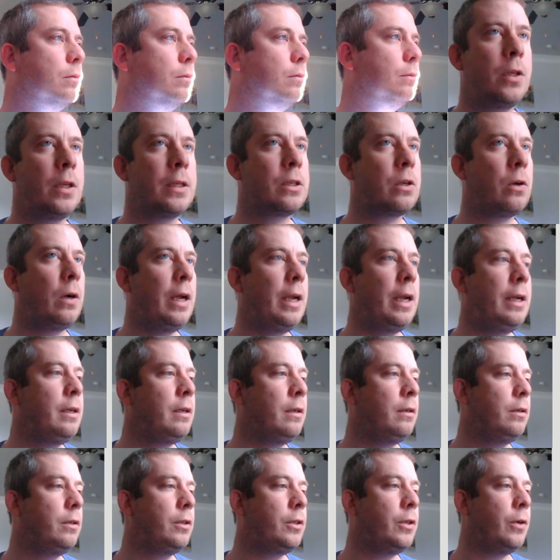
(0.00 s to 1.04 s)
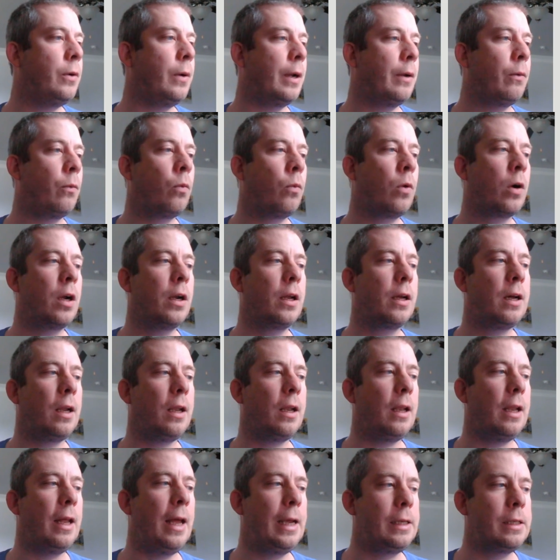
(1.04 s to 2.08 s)
Let's go ahead and do it. We're going to
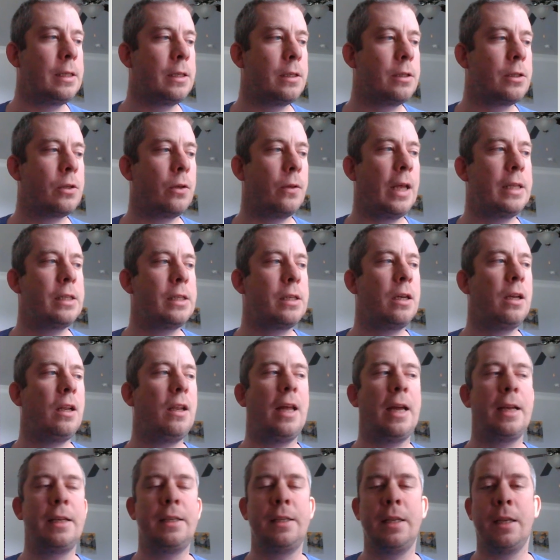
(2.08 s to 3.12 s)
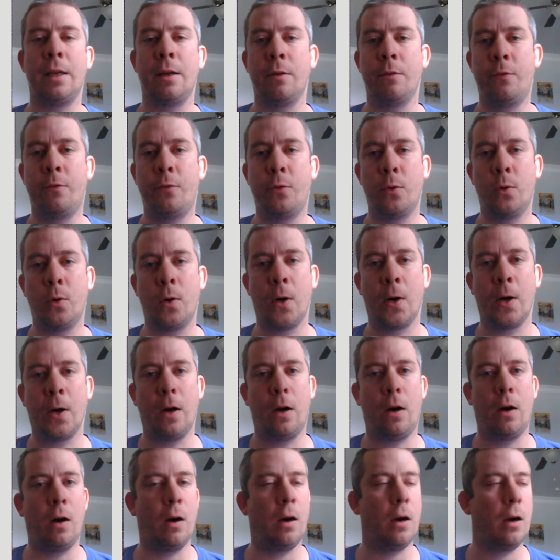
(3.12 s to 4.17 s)
collect. So that's collecting for
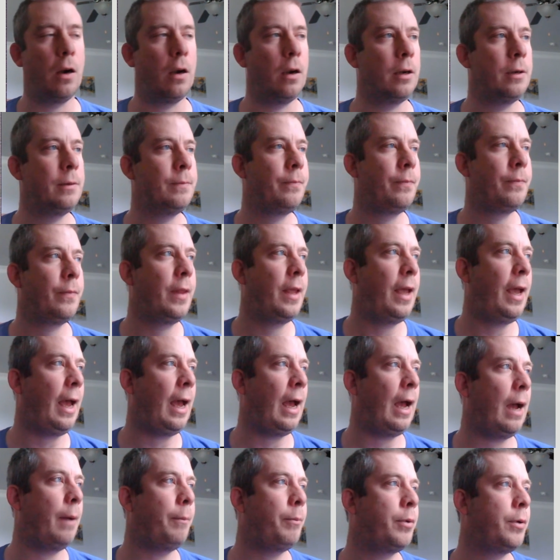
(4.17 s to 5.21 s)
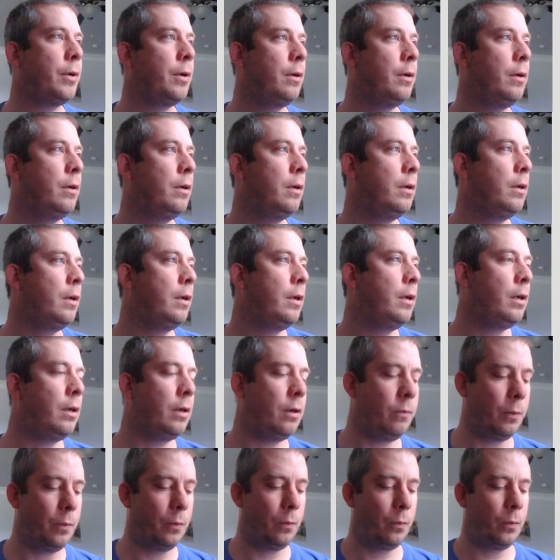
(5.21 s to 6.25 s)
our app.
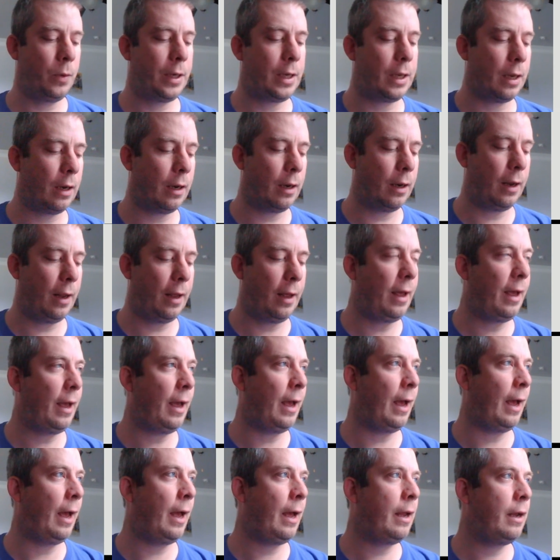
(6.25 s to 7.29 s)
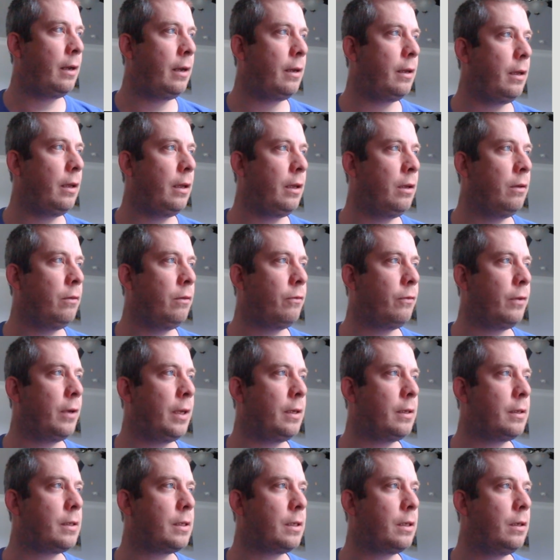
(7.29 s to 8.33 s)
We can add
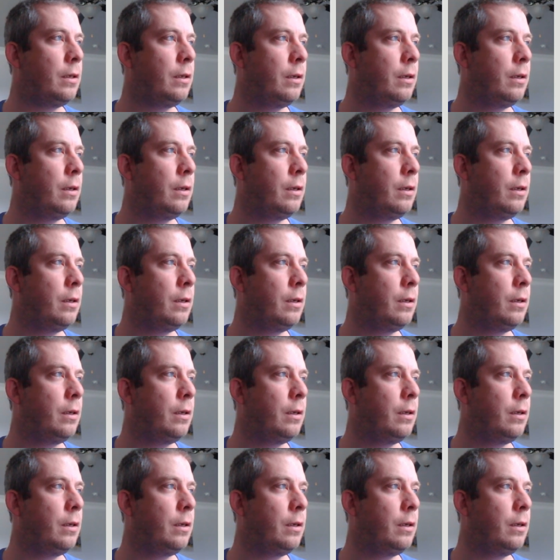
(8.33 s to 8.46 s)
event,